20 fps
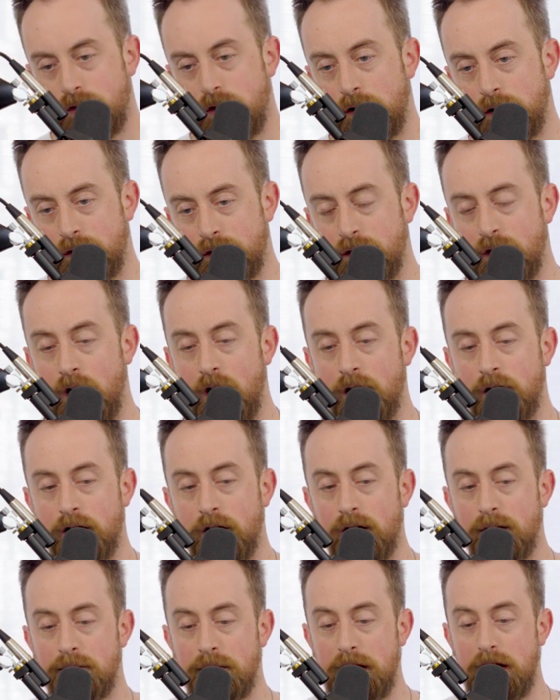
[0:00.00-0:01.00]
there's
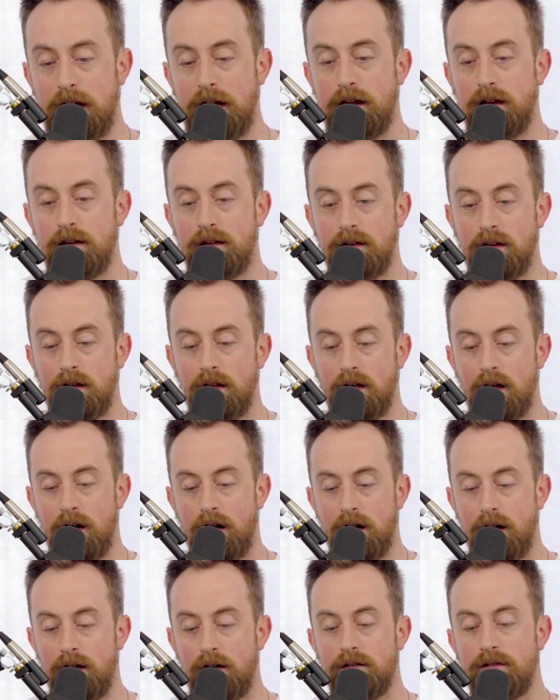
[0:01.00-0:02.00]
gonna be
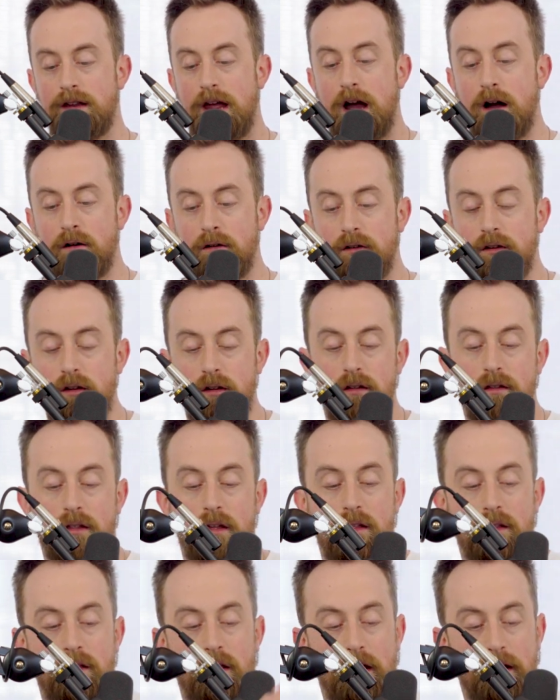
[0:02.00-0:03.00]
down
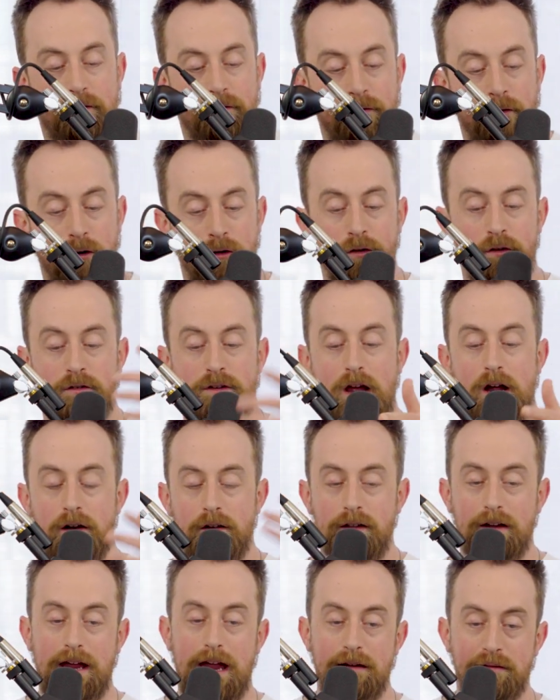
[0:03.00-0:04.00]
the, like, further
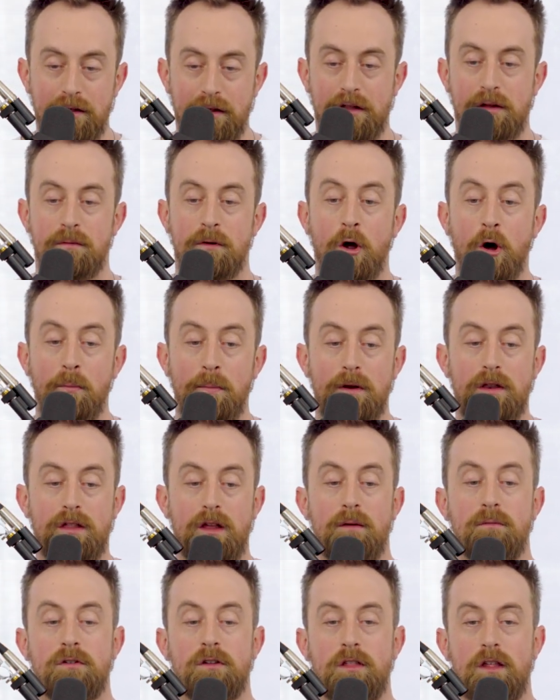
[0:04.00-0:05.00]
down in the cave system, it
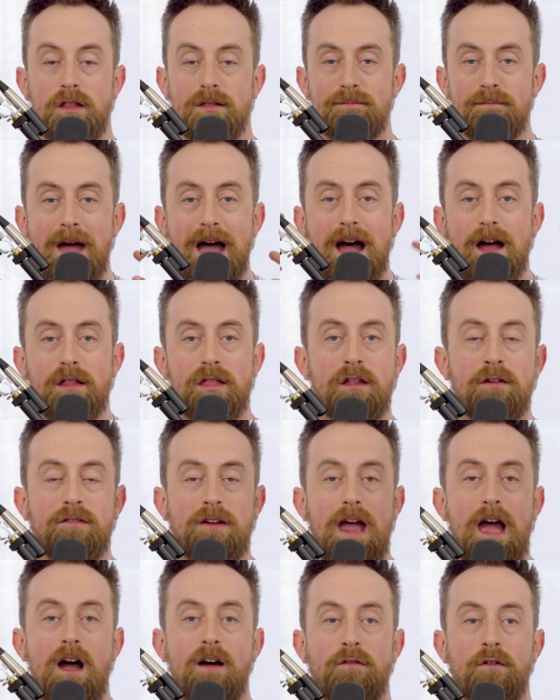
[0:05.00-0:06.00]
opens up to this
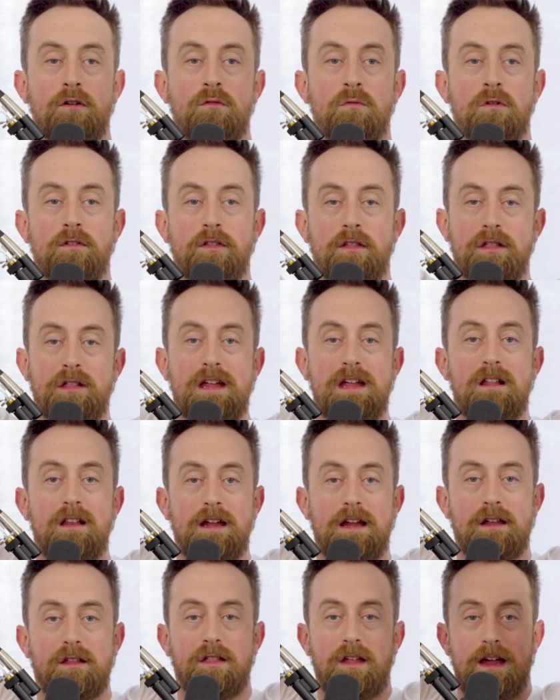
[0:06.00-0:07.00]
massive cavern where the
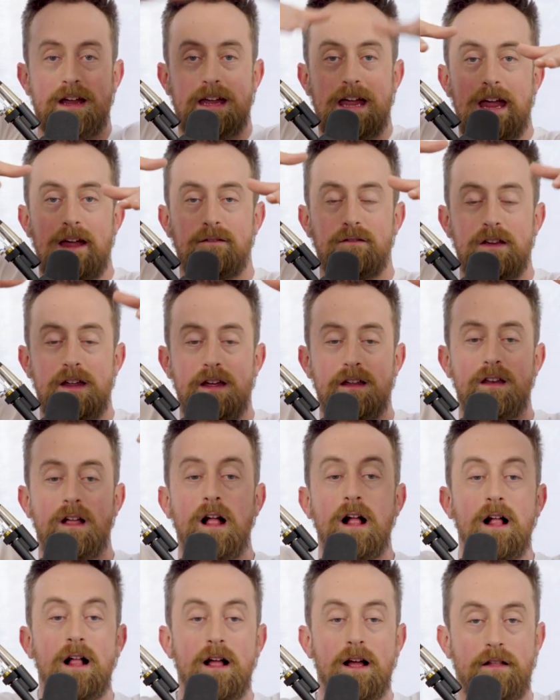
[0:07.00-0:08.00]
ceiling is like caved in
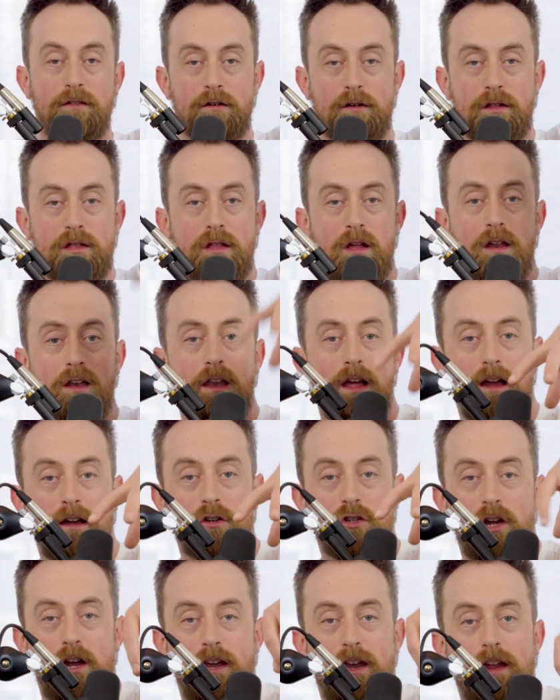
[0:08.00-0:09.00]
and there's
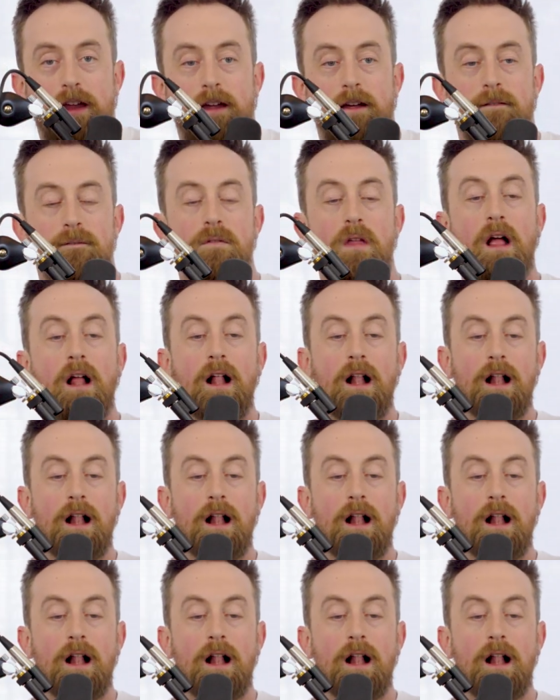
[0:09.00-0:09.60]
sunlight shining in,